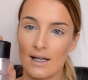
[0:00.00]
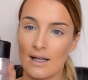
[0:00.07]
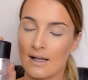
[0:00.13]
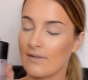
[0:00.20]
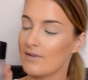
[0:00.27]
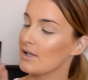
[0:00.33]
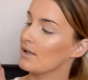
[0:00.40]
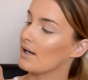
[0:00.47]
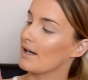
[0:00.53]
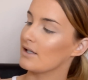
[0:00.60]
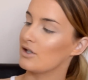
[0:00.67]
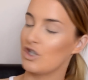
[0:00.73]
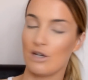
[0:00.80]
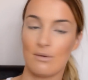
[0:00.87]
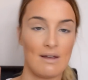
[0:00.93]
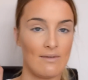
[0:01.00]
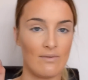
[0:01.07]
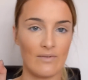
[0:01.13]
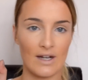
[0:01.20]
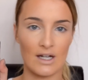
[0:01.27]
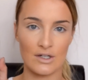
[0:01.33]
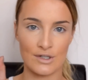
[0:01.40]
it gives you a nice dewy
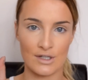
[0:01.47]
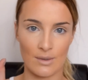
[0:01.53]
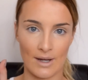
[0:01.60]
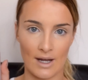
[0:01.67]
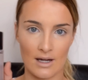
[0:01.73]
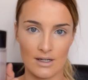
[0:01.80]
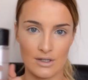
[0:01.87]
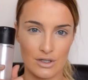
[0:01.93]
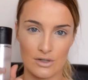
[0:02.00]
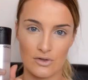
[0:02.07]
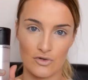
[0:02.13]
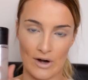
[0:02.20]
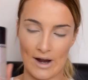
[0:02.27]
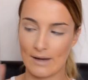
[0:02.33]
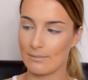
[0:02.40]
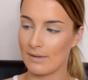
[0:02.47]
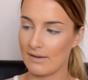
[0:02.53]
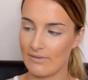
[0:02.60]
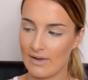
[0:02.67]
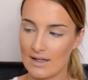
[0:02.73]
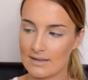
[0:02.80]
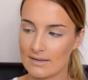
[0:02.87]
finish, so I kind of just dry in my
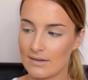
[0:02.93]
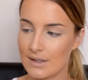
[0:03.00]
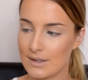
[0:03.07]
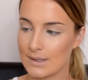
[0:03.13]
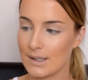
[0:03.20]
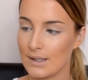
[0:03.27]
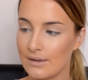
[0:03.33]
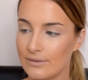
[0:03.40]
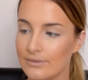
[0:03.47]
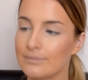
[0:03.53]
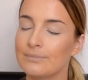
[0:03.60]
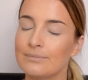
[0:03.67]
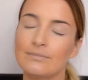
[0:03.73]
face in this stuff.